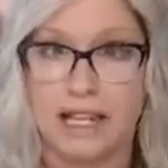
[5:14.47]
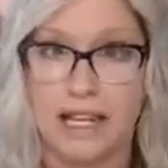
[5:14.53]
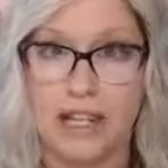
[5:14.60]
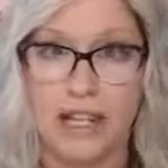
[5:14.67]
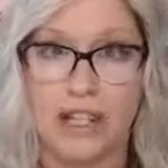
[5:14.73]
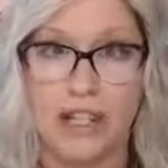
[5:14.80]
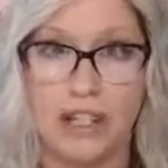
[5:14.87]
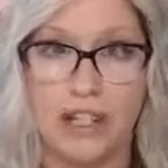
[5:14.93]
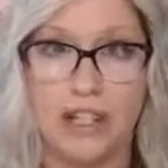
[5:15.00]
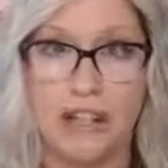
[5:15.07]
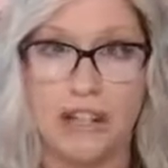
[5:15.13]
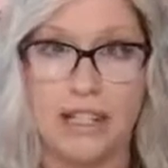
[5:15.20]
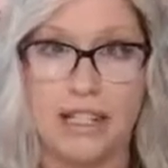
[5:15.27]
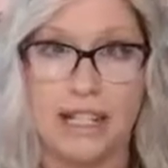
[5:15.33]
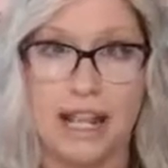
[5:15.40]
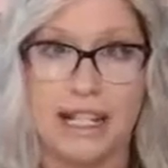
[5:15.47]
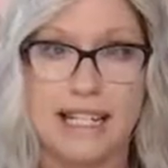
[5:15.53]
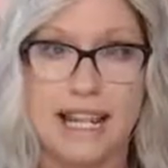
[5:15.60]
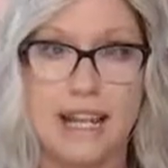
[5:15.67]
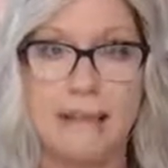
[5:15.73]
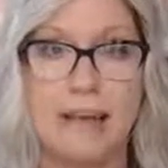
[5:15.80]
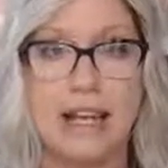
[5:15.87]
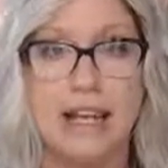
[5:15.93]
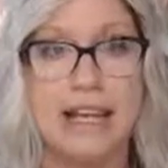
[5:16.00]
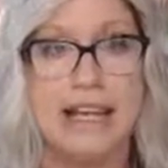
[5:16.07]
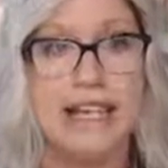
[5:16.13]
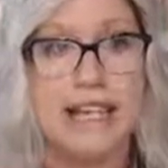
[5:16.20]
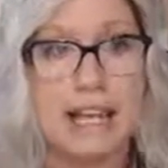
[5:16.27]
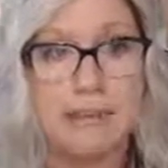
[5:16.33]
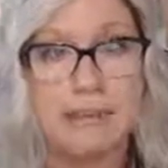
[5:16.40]
share in that segment
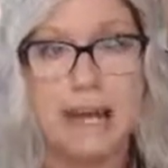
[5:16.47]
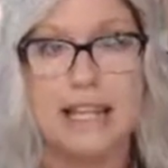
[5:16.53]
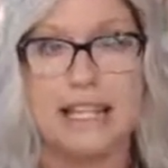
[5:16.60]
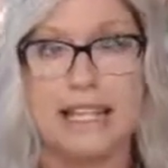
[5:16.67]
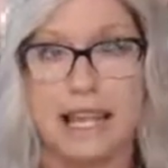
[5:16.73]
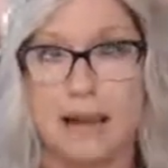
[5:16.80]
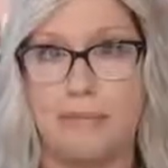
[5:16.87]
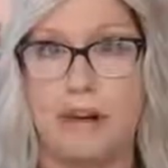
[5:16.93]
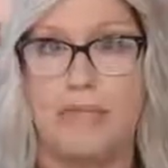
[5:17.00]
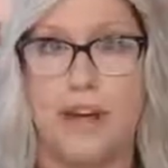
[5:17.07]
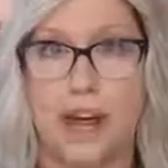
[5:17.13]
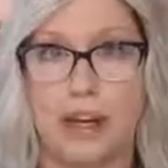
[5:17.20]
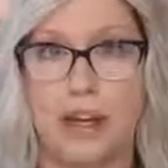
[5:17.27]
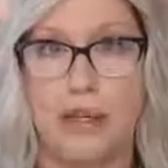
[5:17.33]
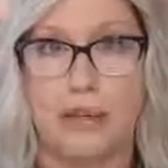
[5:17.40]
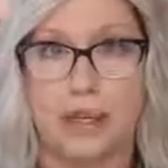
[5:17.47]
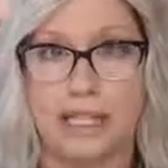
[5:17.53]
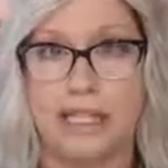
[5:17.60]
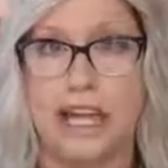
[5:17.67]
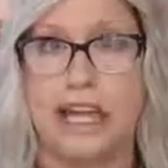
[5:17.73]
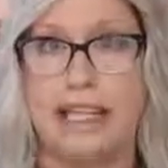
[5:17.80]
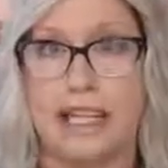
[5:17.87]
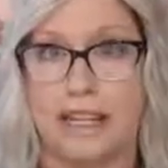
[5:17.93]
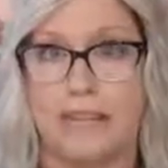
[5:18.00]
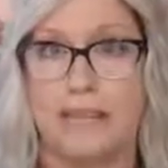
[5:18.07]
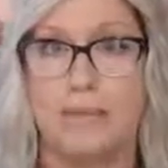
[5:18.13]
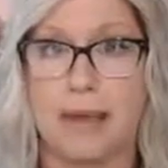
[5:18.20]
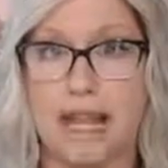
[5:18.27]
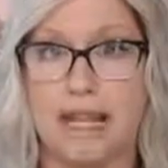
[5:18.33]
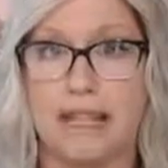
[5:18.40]
step by step of how to create that safe
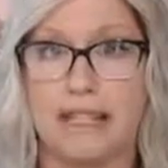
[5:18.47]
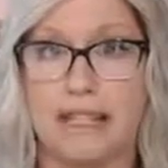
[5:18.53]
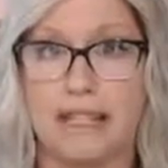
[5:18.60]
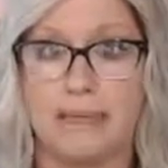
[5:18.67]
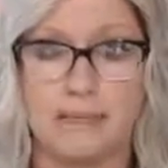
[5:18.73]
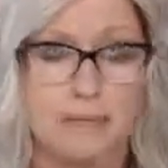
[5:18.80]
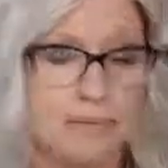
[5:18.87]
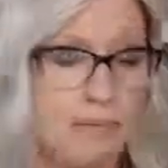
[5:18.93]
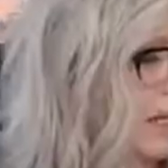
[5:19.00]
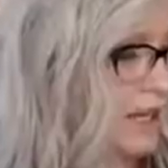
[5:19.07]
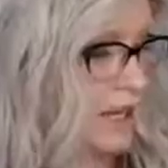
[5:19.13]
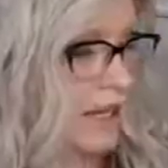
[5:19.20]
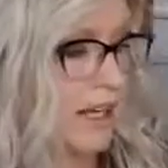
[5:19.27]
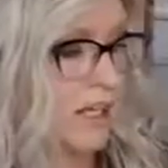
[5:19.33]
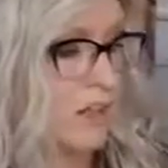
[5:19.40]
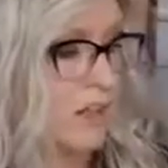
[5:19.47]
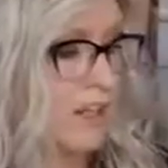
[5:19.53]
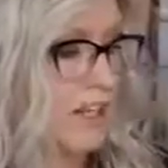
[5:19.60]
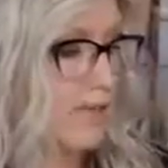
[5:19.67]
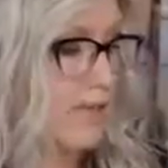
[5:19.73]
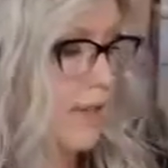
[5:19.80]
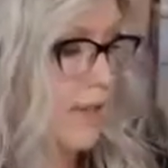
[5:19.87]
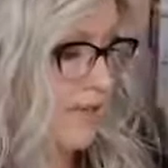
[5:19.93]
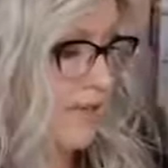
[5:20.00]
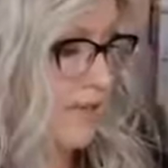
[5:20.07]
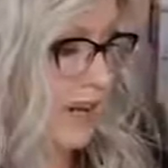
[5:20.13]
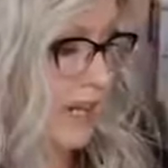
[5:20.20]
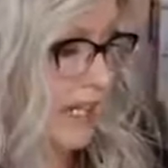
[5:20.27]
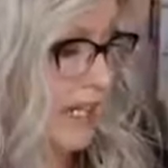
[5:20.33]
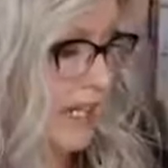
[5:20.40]
space. Because you're going to be
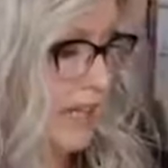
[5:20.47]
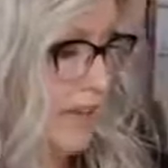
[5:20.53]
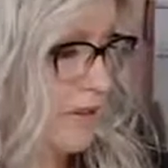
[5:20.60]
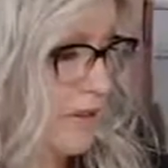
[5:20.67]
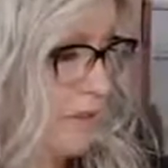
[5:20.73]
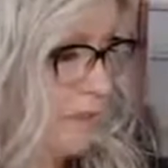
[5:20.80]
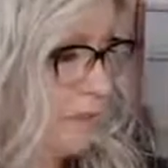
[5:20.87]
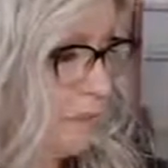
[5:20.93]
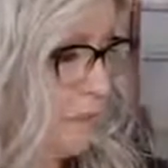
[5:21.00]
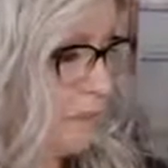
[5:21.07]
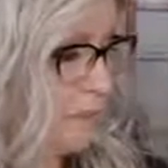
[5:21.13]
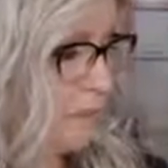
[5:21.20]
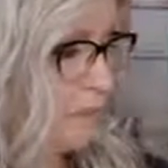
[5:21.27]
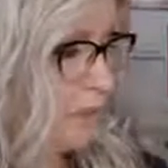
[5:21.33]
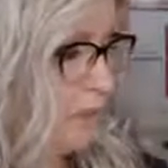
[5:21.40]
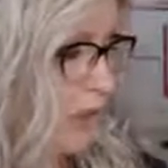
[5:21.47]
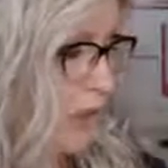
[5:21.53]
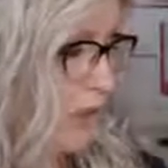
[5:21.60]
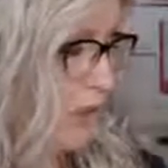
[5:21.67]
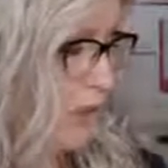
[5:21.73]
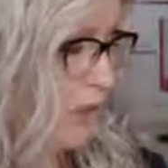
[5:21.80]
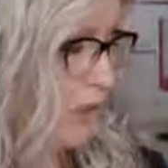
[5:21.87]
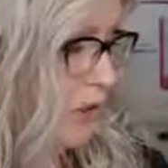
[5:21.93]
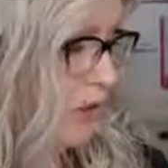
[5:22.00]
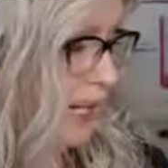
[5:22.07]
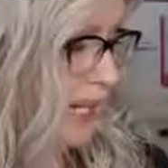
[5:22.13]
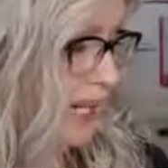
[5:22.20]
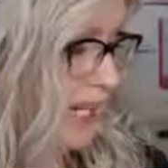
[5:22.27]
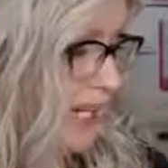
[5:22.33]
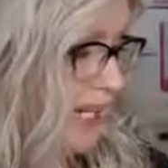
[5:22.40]
invited to
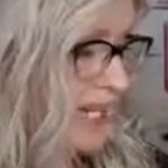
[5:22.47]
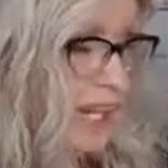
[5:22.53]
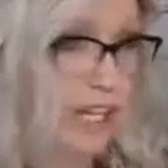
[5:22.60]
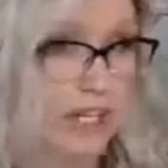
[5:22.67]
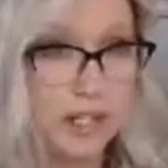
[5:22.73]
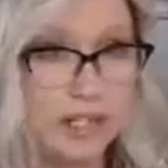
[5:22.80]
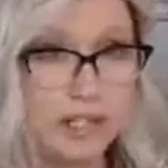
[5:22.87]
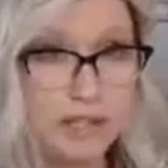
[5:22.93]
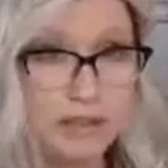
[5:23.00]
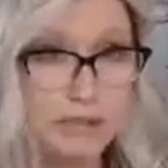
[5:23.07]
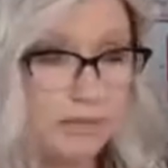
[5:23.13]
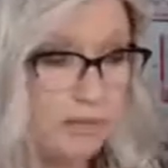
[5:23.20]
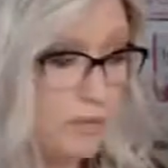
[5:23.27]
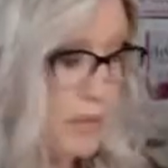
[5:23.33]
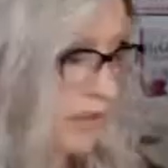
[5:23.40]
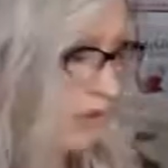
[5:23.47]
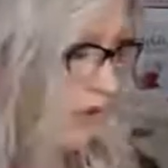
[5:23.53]
create an intention for your